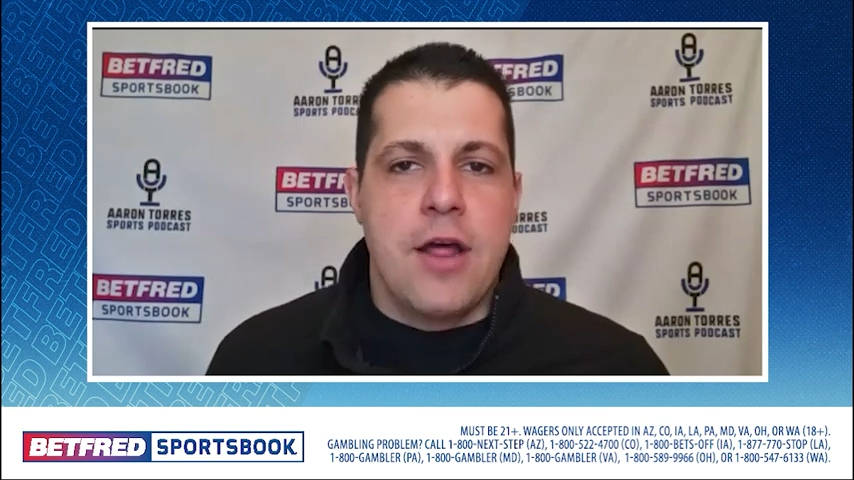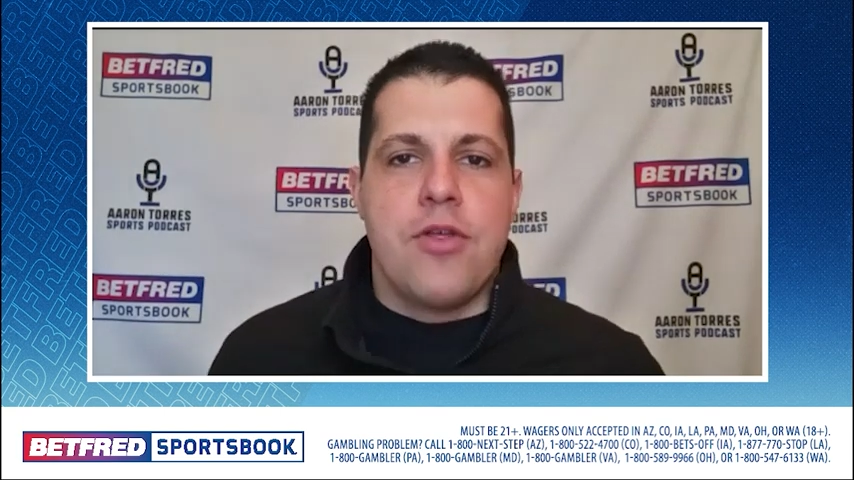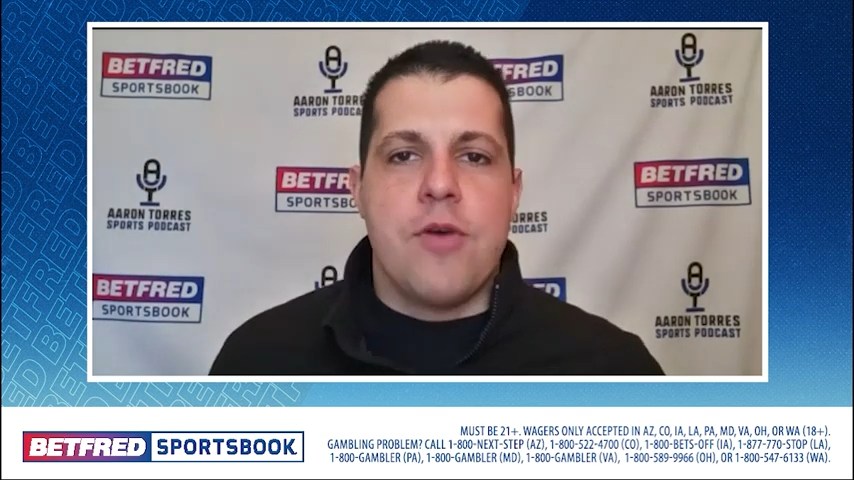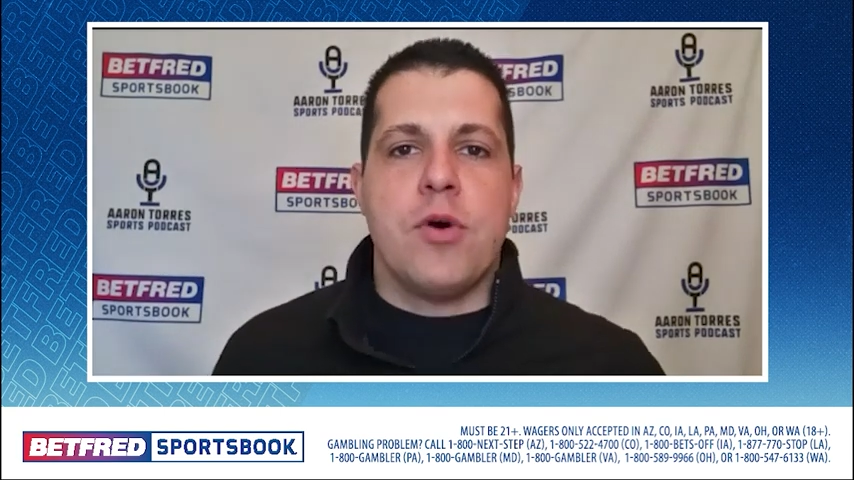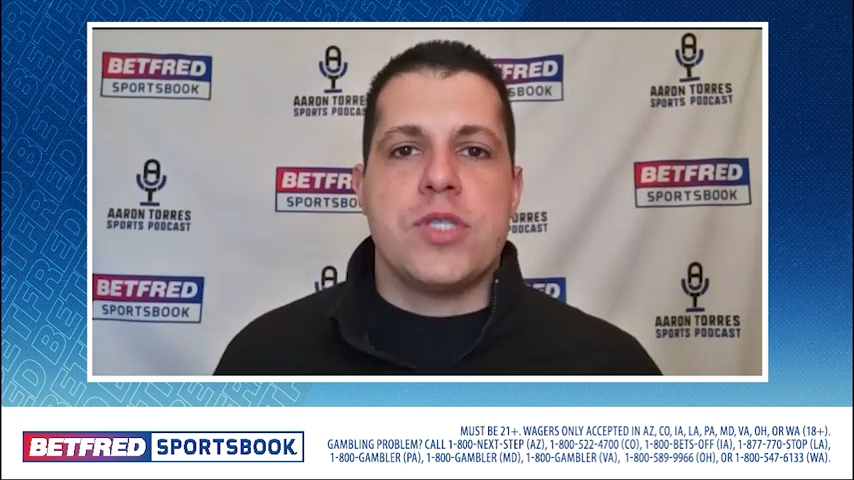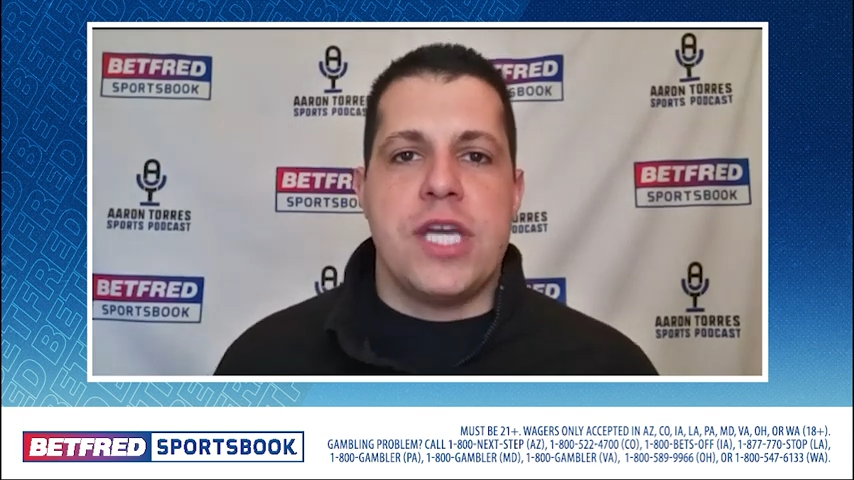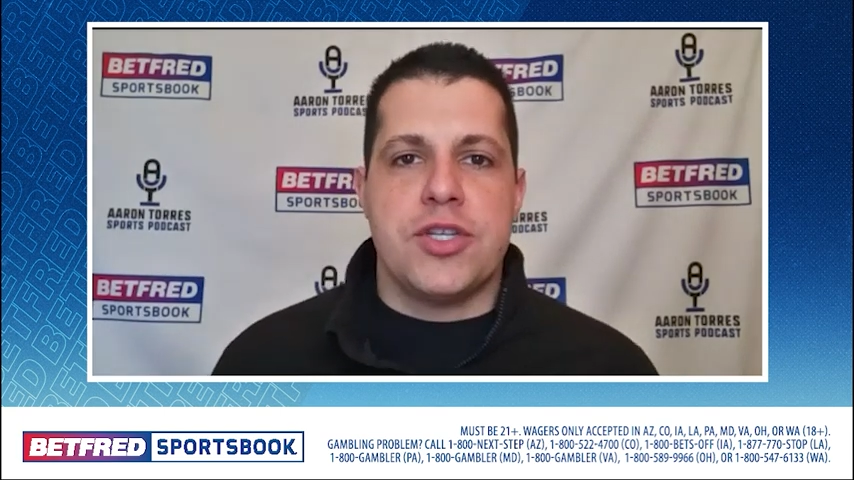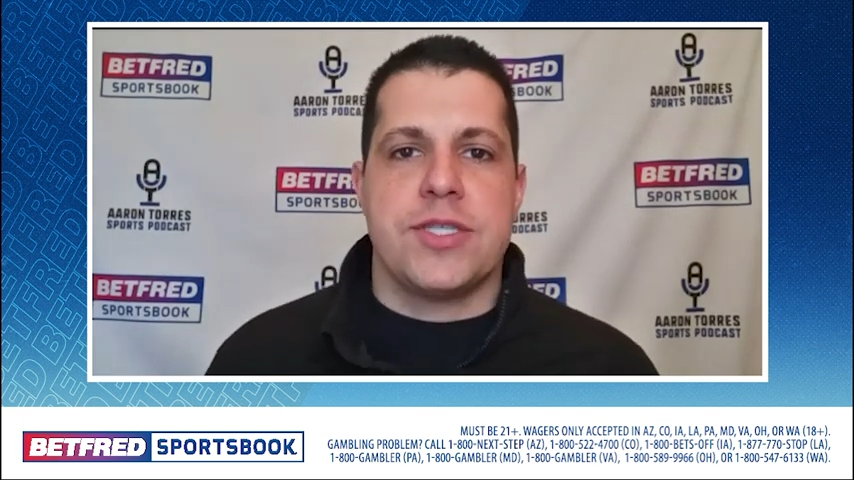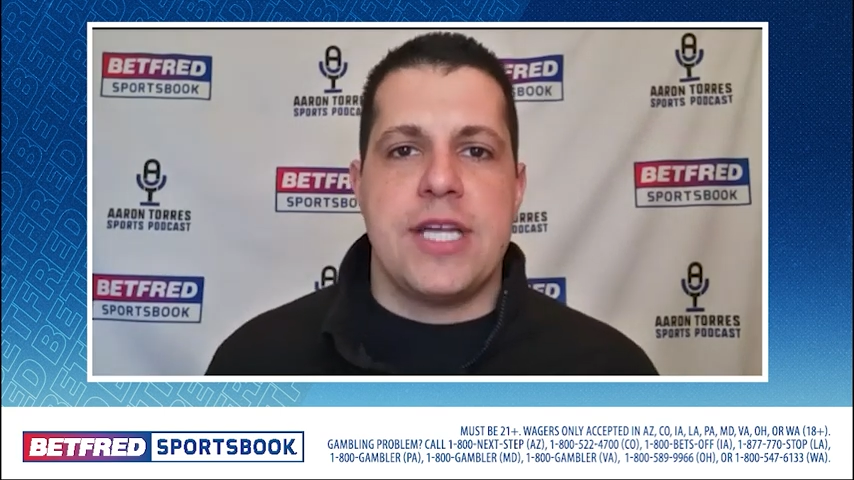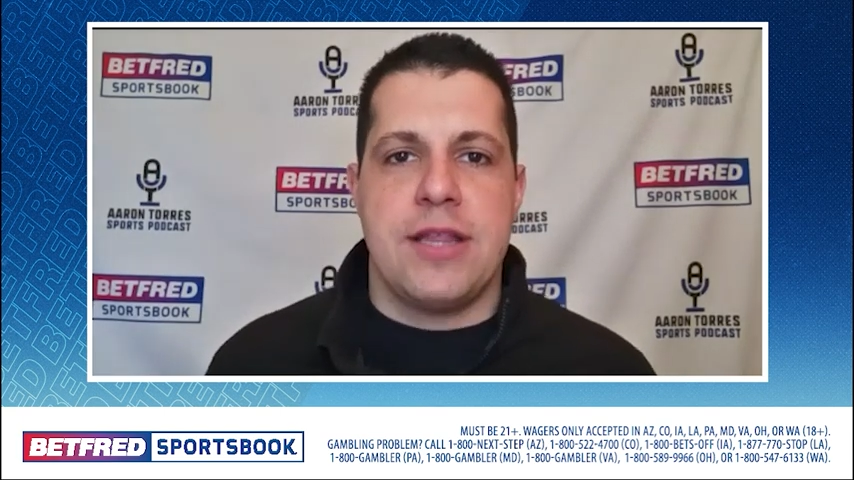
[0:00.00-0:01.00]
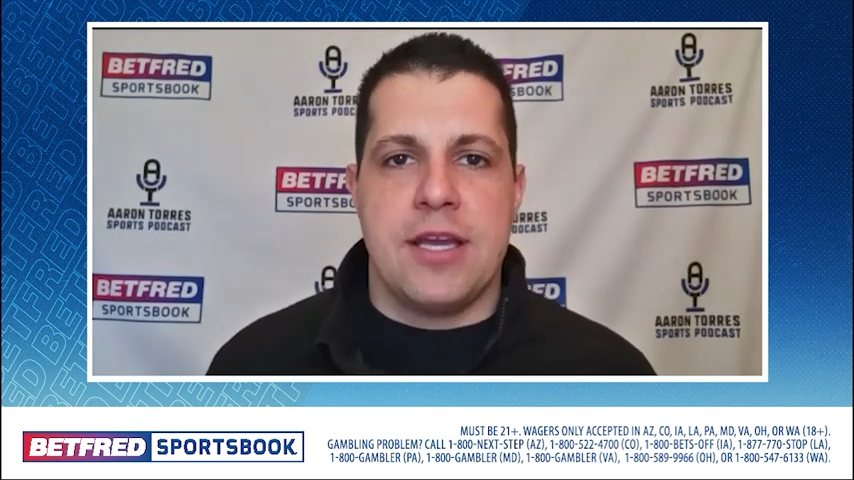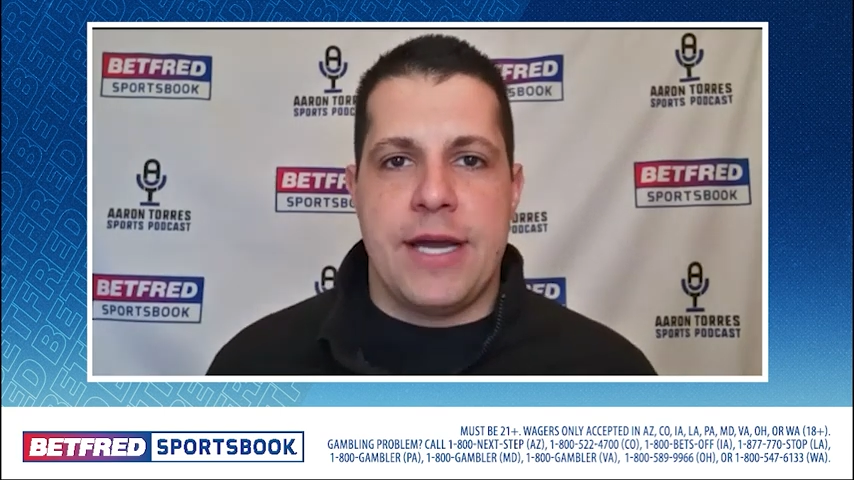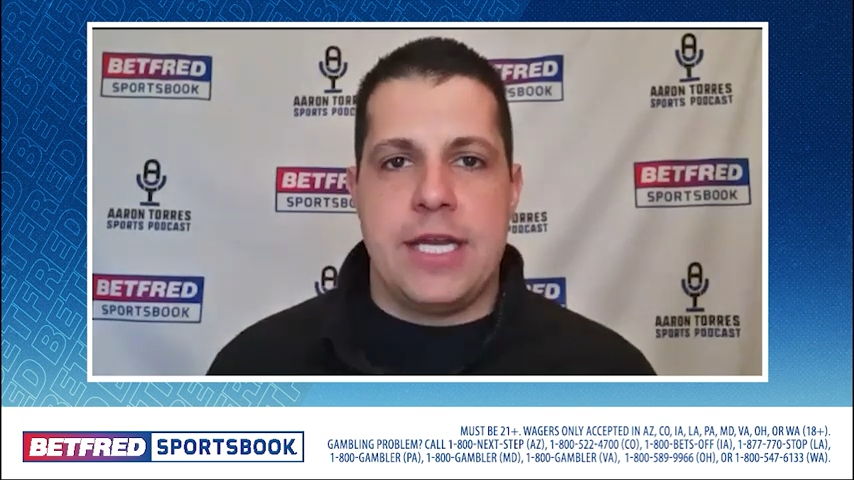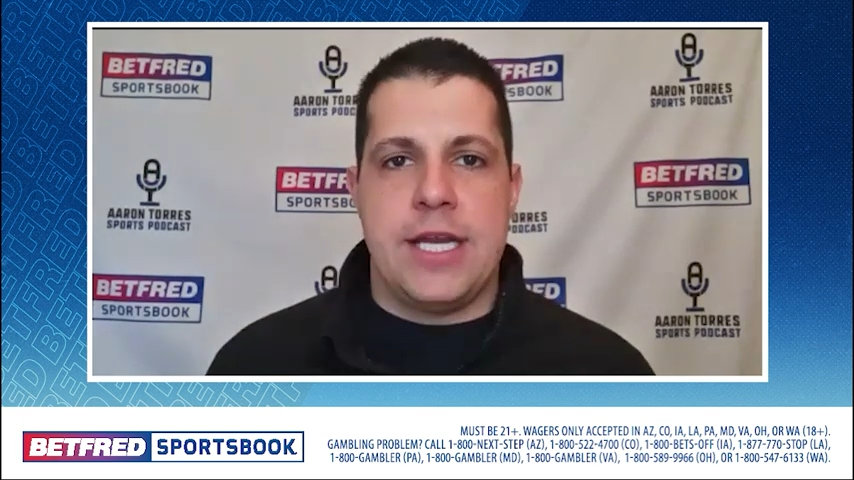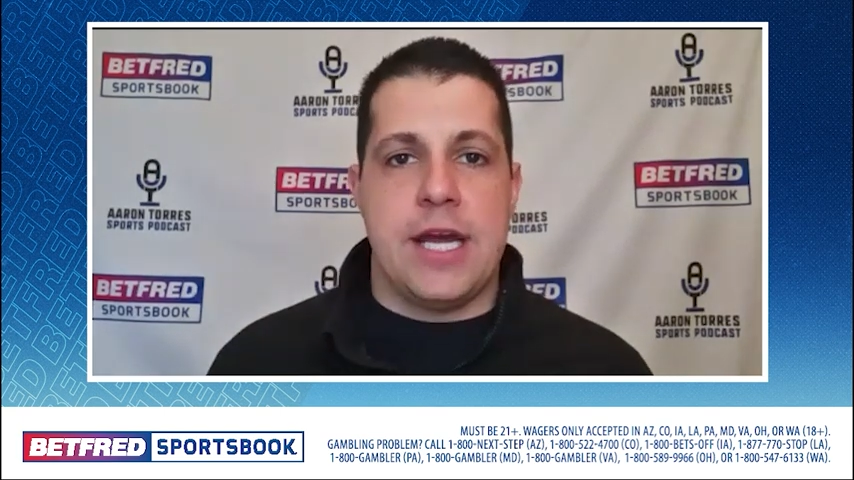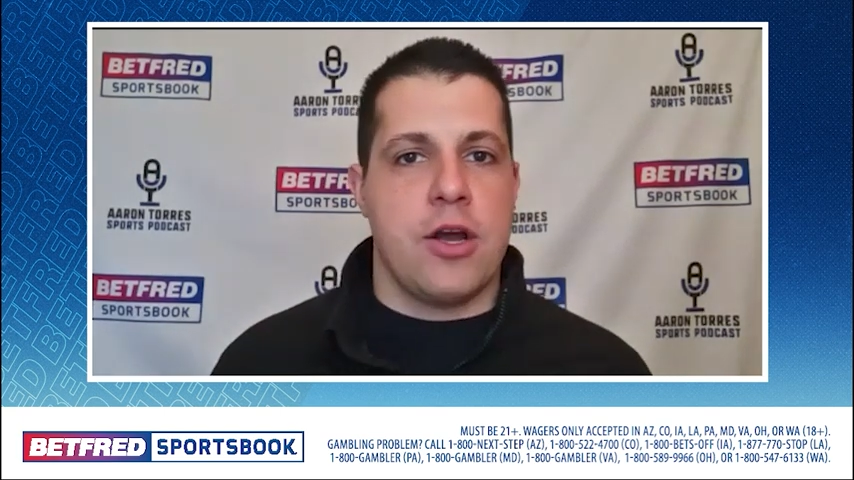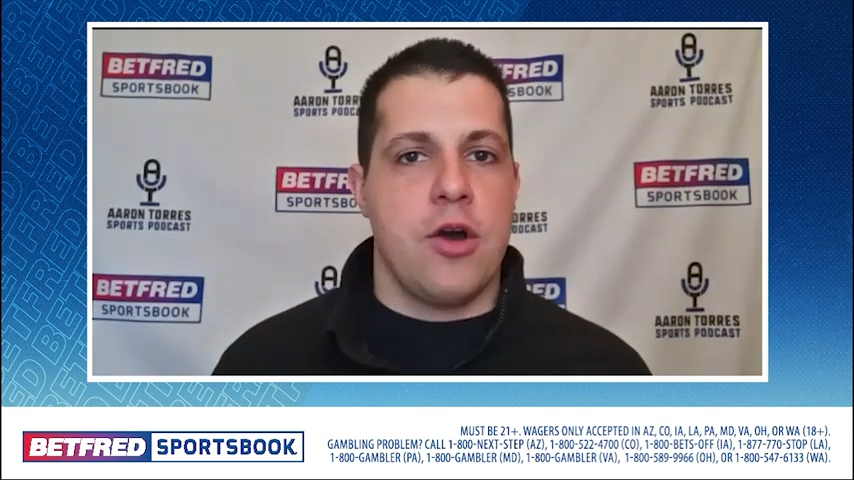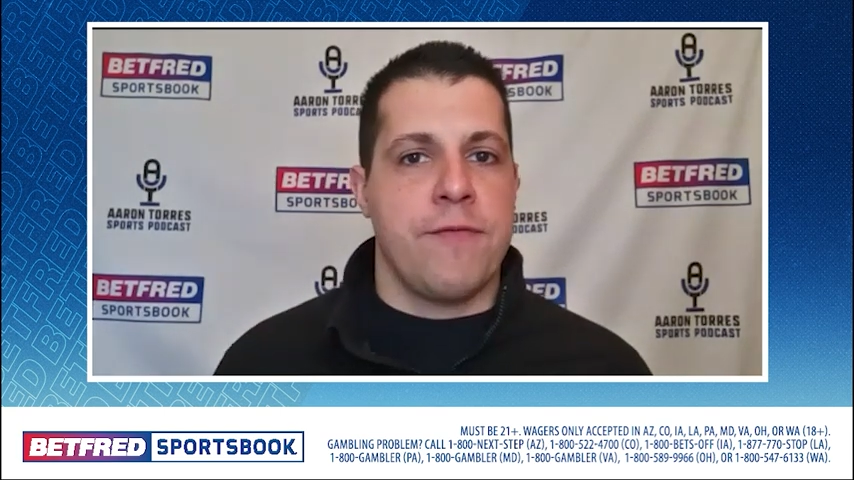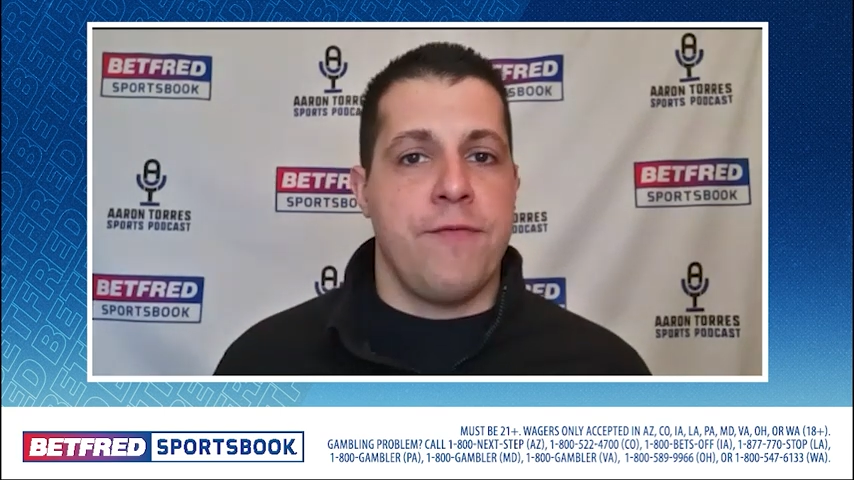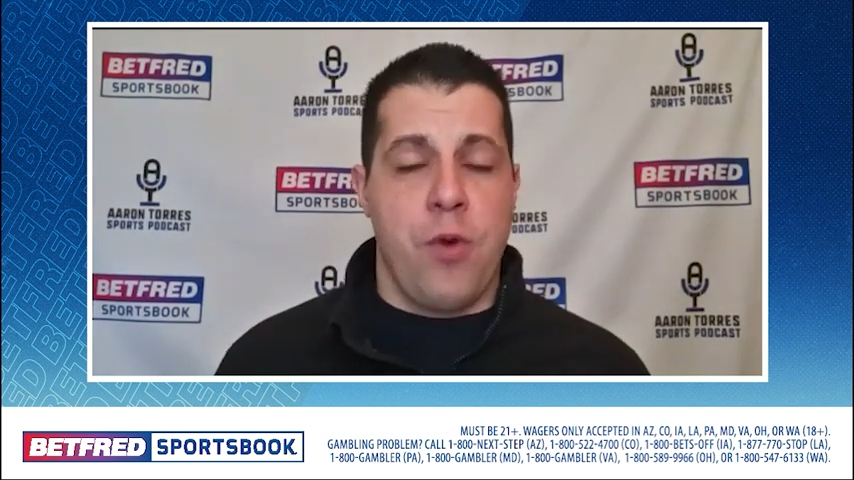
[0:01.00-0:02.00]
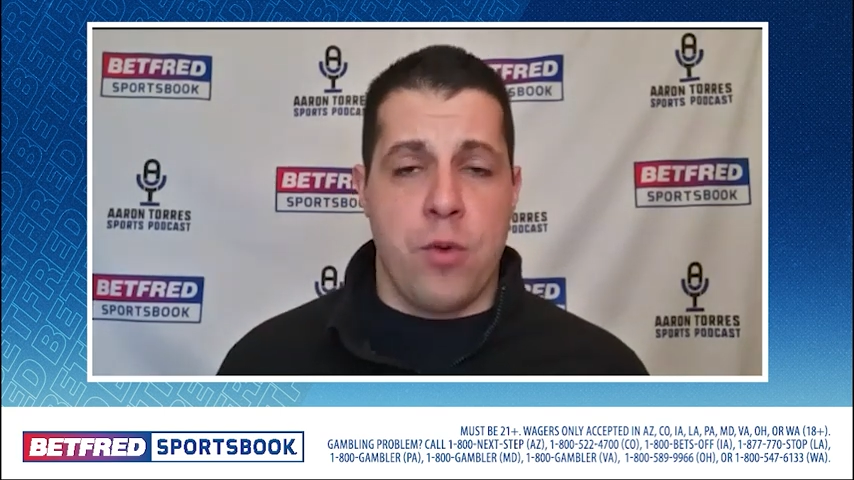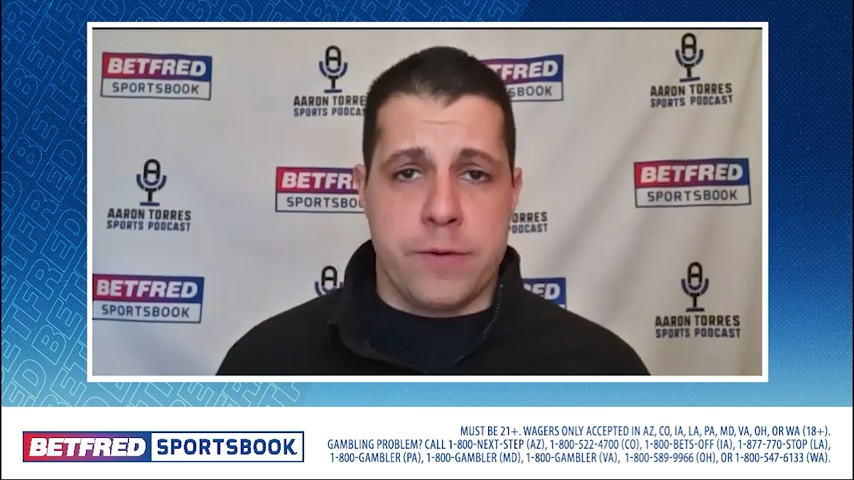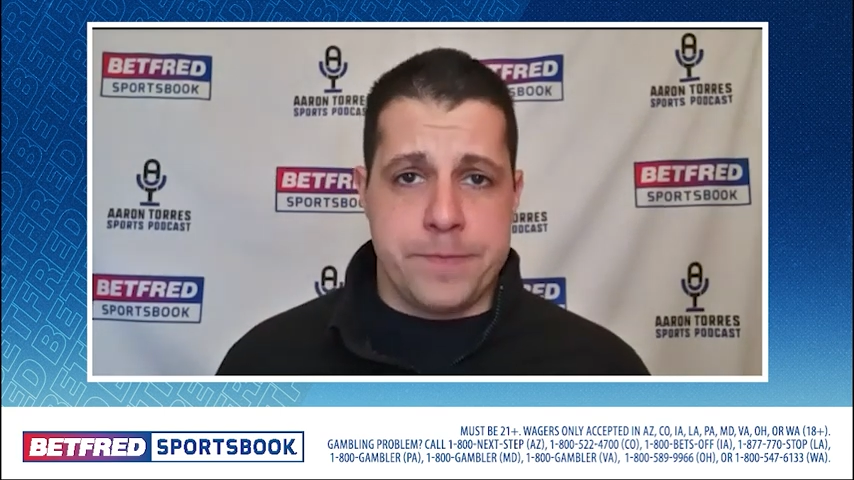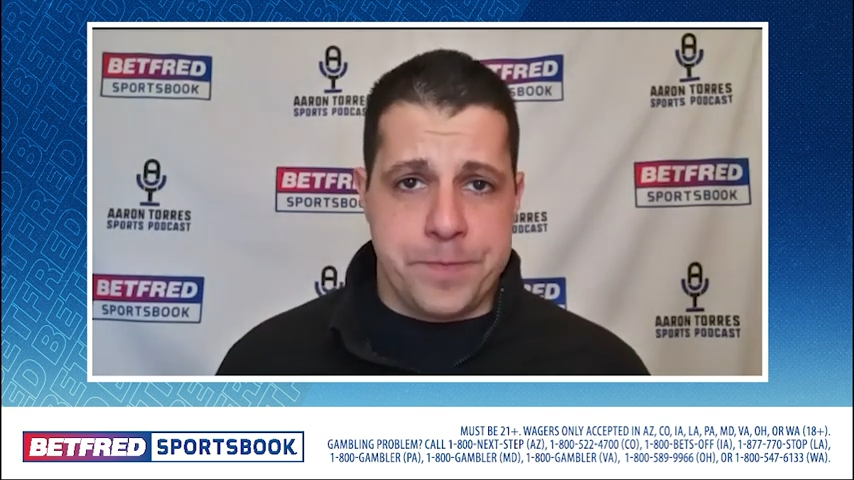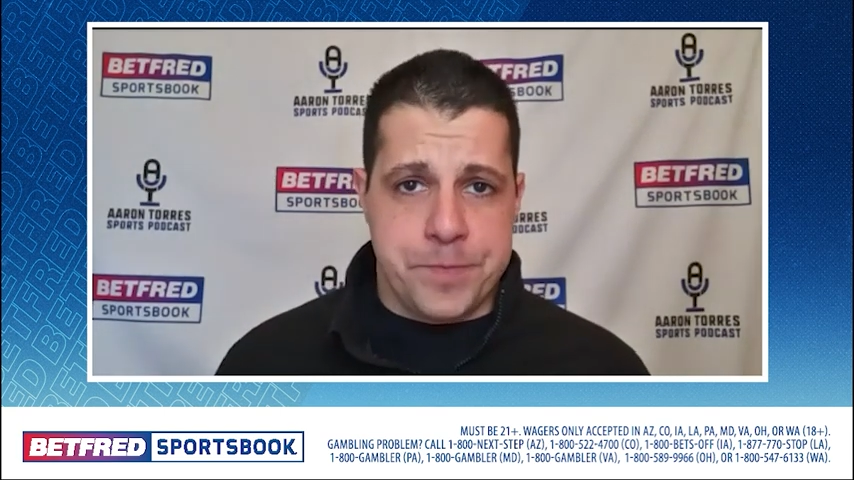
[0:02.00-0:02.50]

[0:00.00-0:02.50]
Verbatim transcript: the most interesting thing about Indiana going forward,